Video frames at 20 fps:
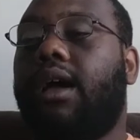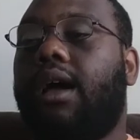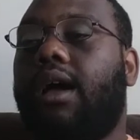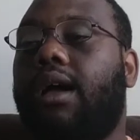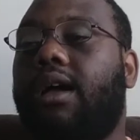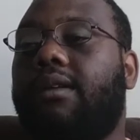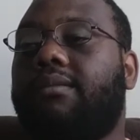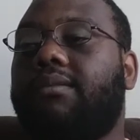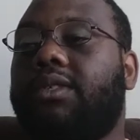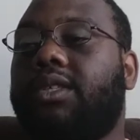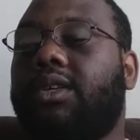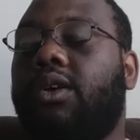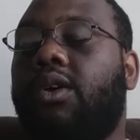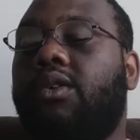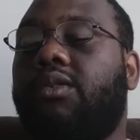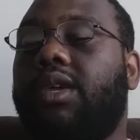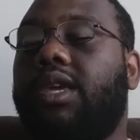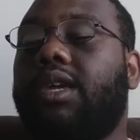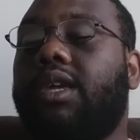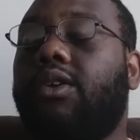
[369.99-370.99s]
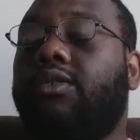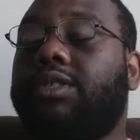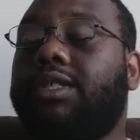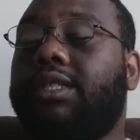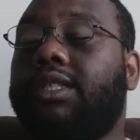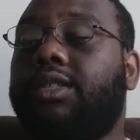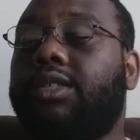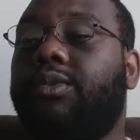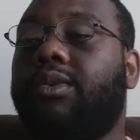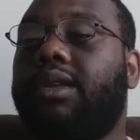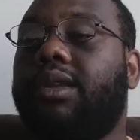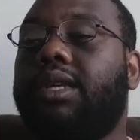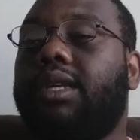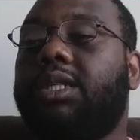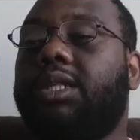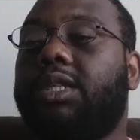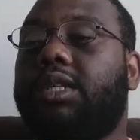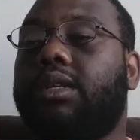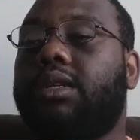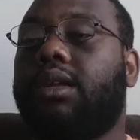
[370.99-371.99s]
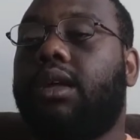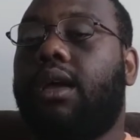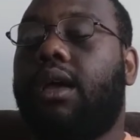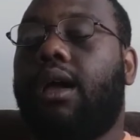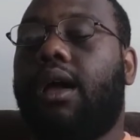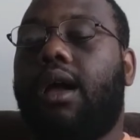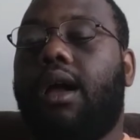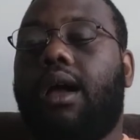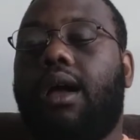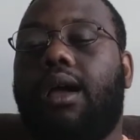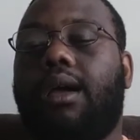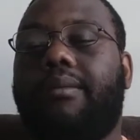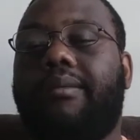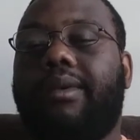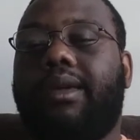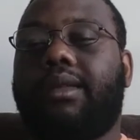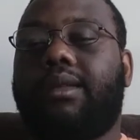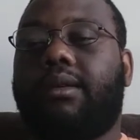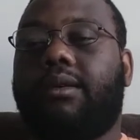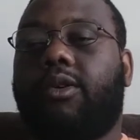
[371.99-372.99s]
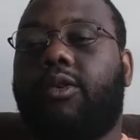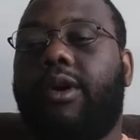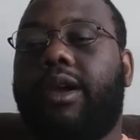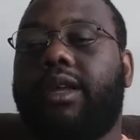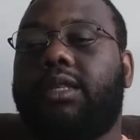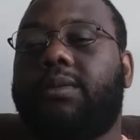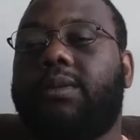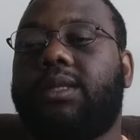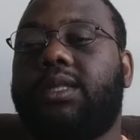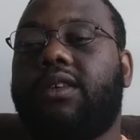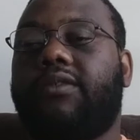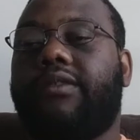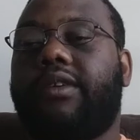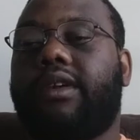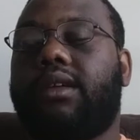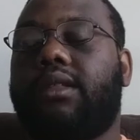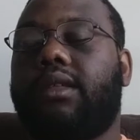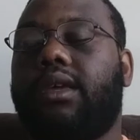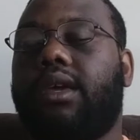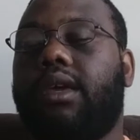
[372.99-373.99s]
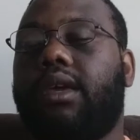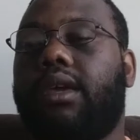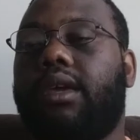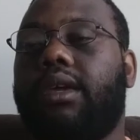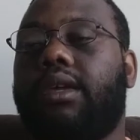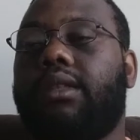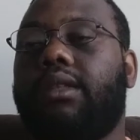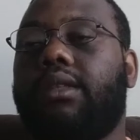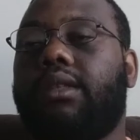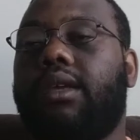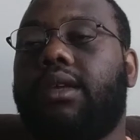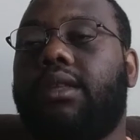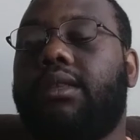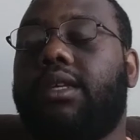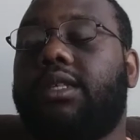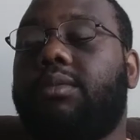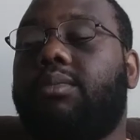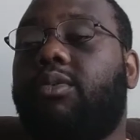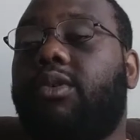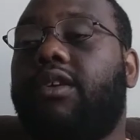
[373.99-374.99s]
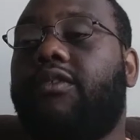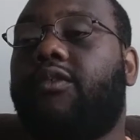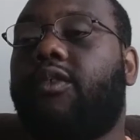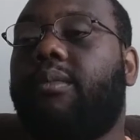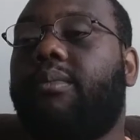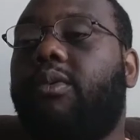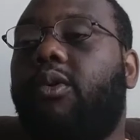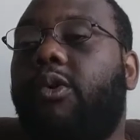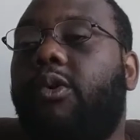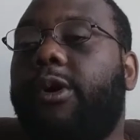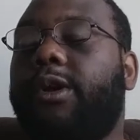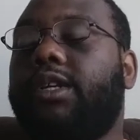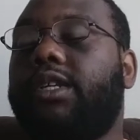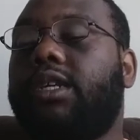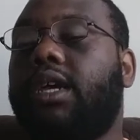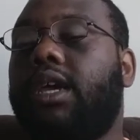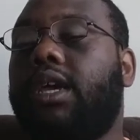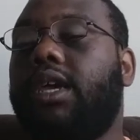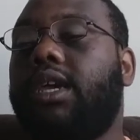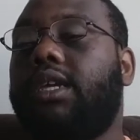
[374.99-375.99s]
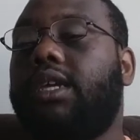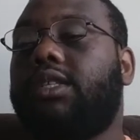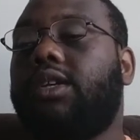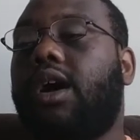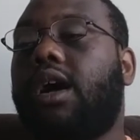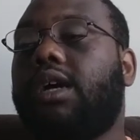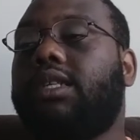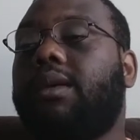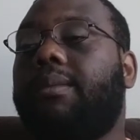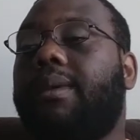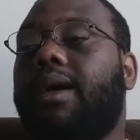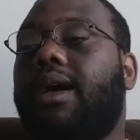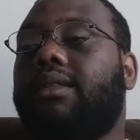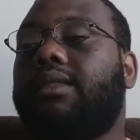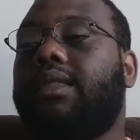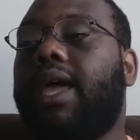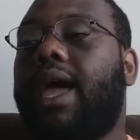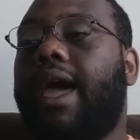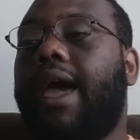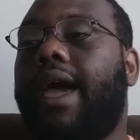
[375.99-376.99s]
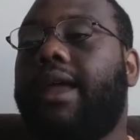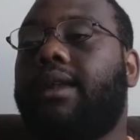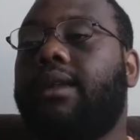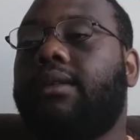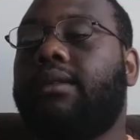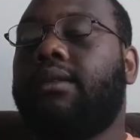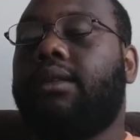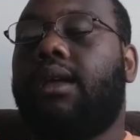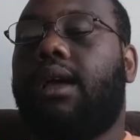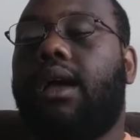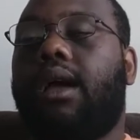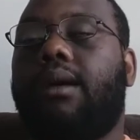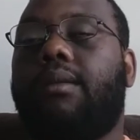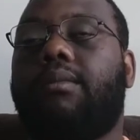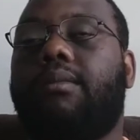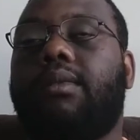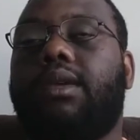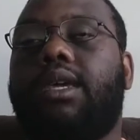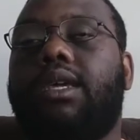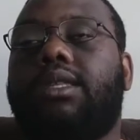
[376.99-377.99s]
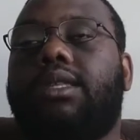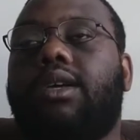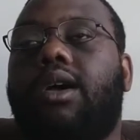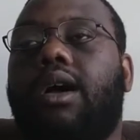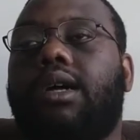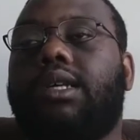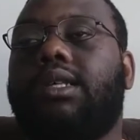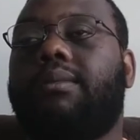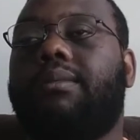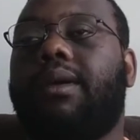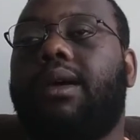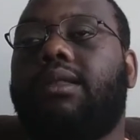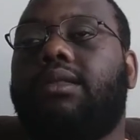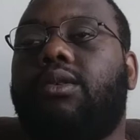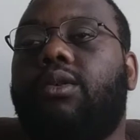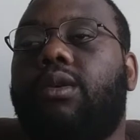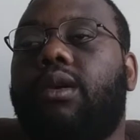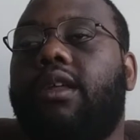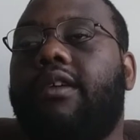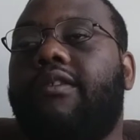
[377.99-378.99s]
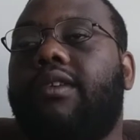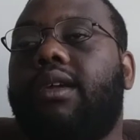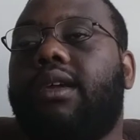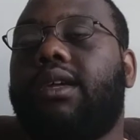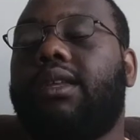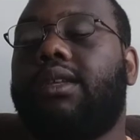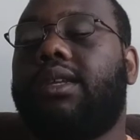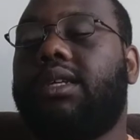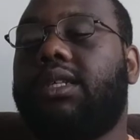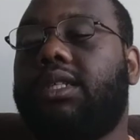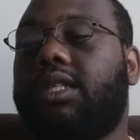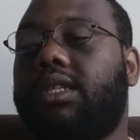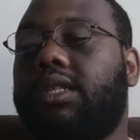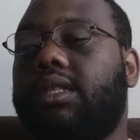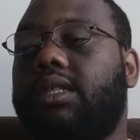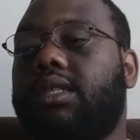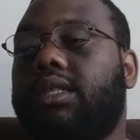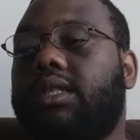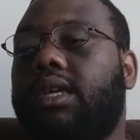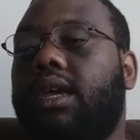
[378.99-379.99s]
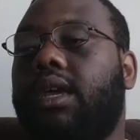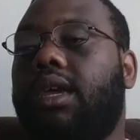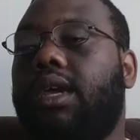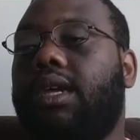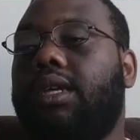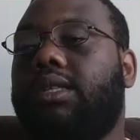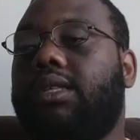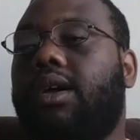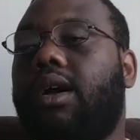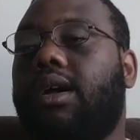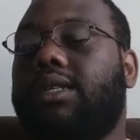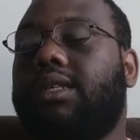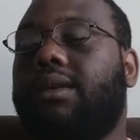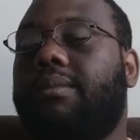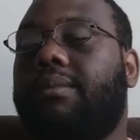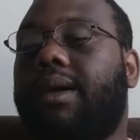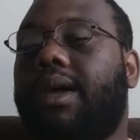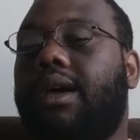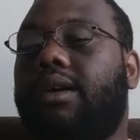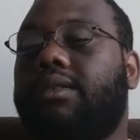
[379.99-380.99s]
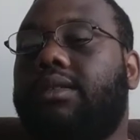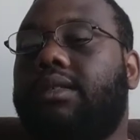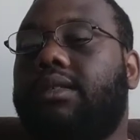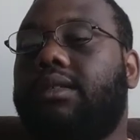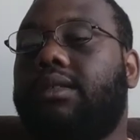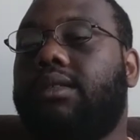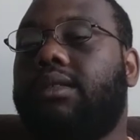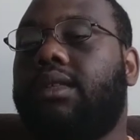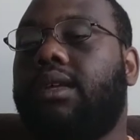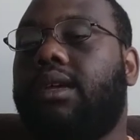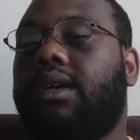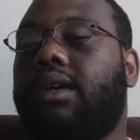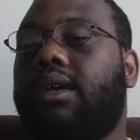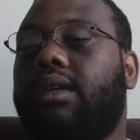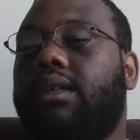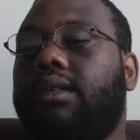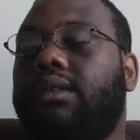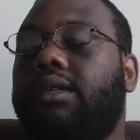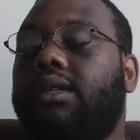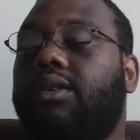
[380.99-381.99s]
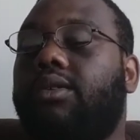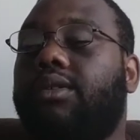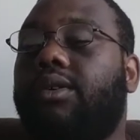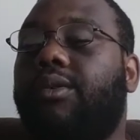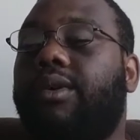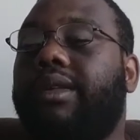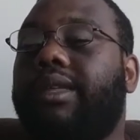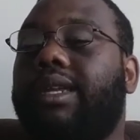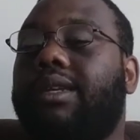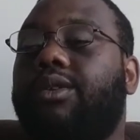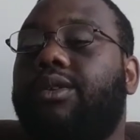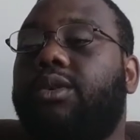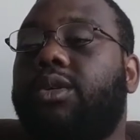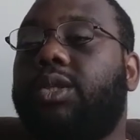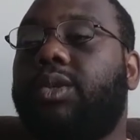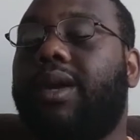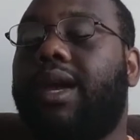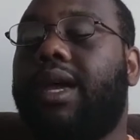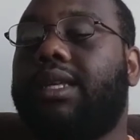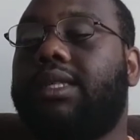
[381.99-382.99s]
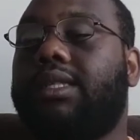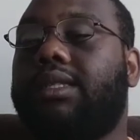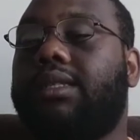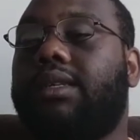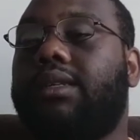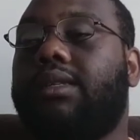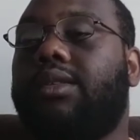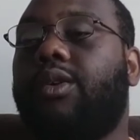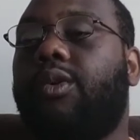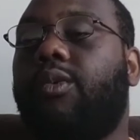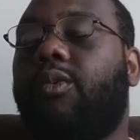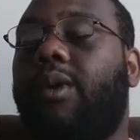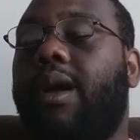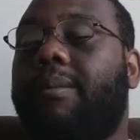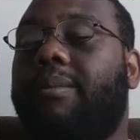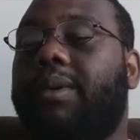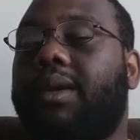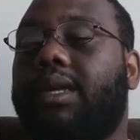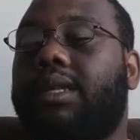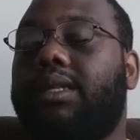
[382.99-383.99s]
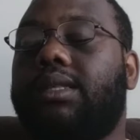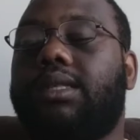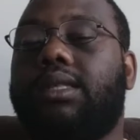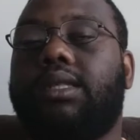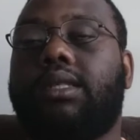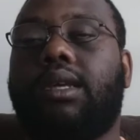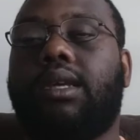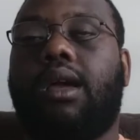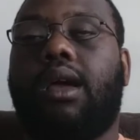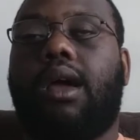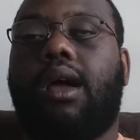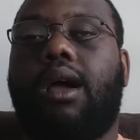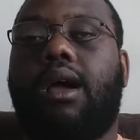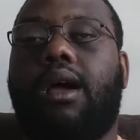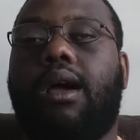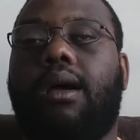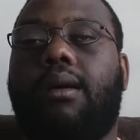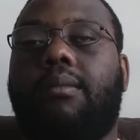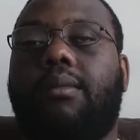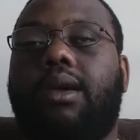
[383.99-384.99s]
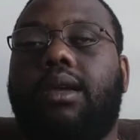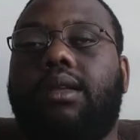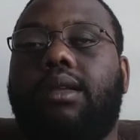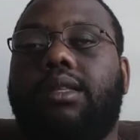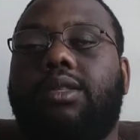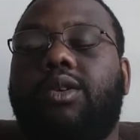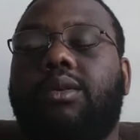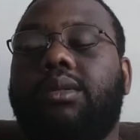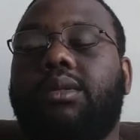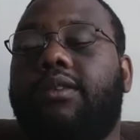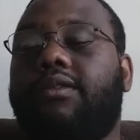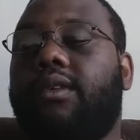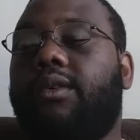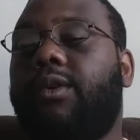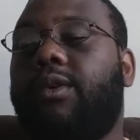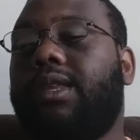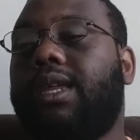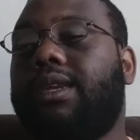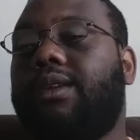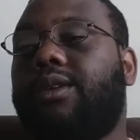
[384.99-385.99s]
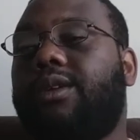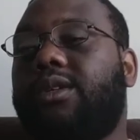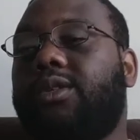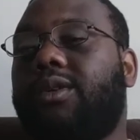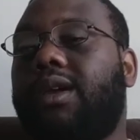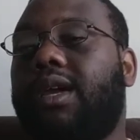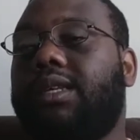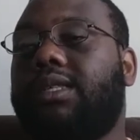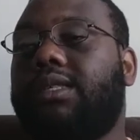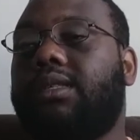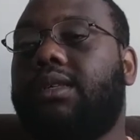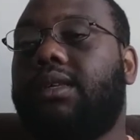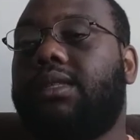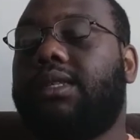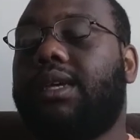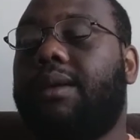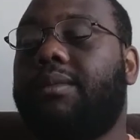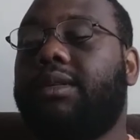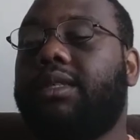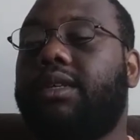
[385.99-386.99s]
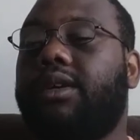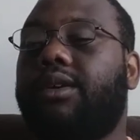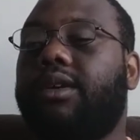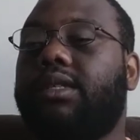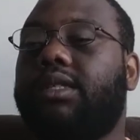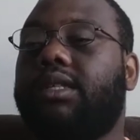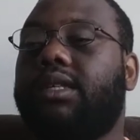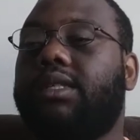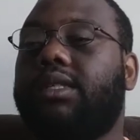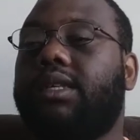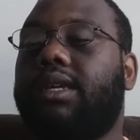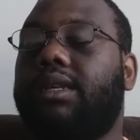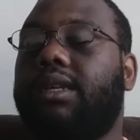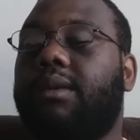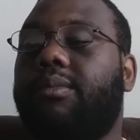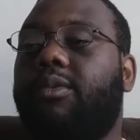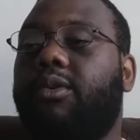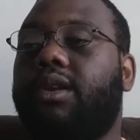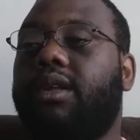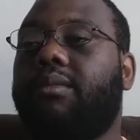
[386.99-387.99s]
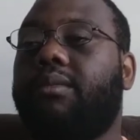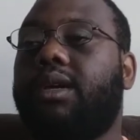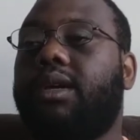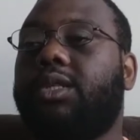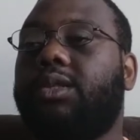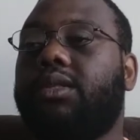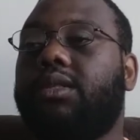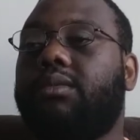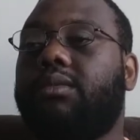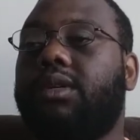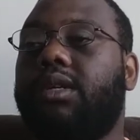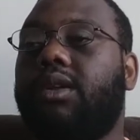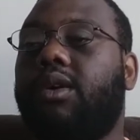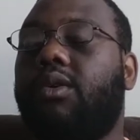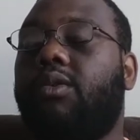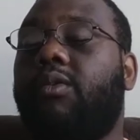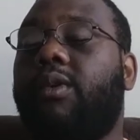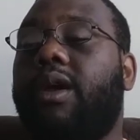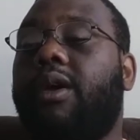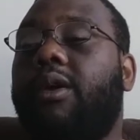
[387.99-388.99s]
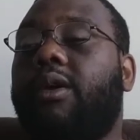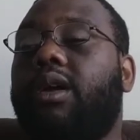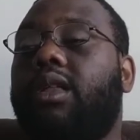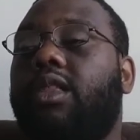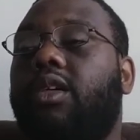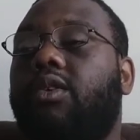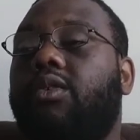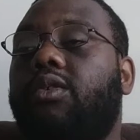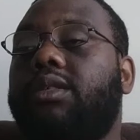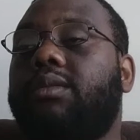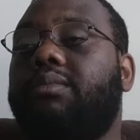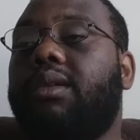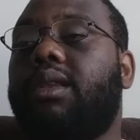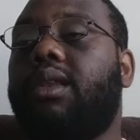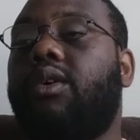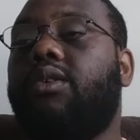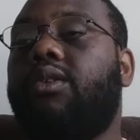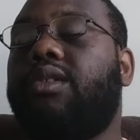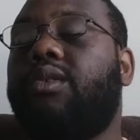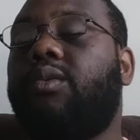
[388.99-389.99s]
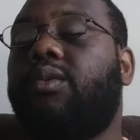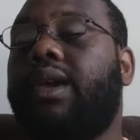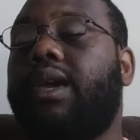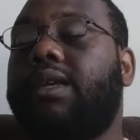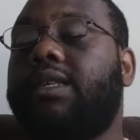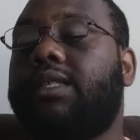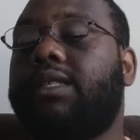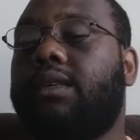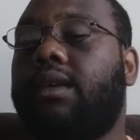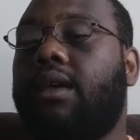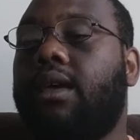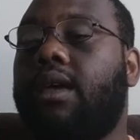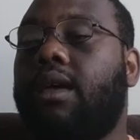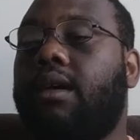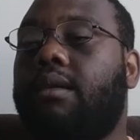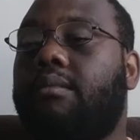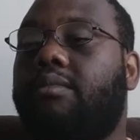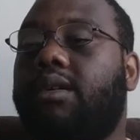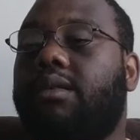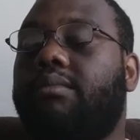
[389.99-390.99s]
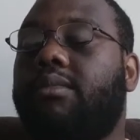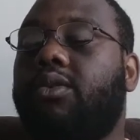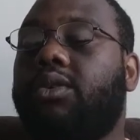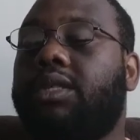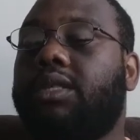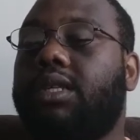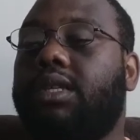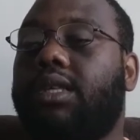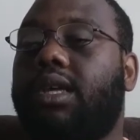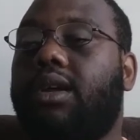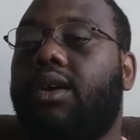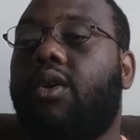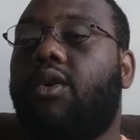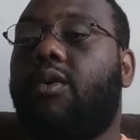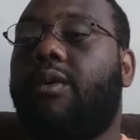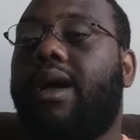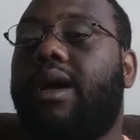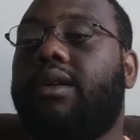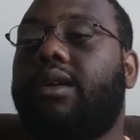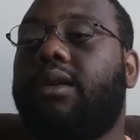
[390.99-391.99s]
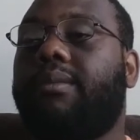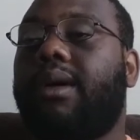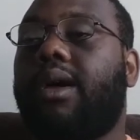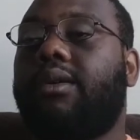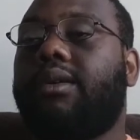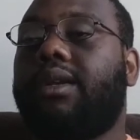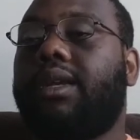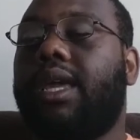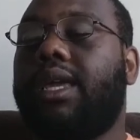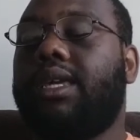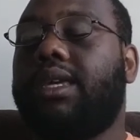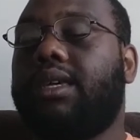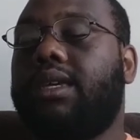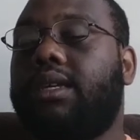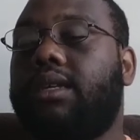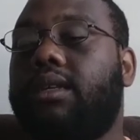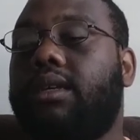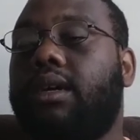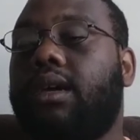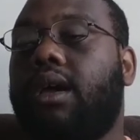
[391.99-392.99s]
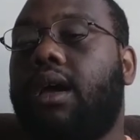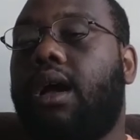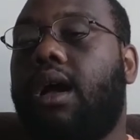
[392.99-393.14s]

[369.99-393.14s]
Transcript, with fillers: Um, so he goes into religion. Um, quite specifically in, in this brief report, he talks about that. Um, he talks about their living conditions. He talks about the you know the way that they're dressed, their weapons. Um, and in terms of the way that they're dressed, uh, Thomas Harriot says that they pretty much you know wear clothes below the waist, but mostly they go around about naked.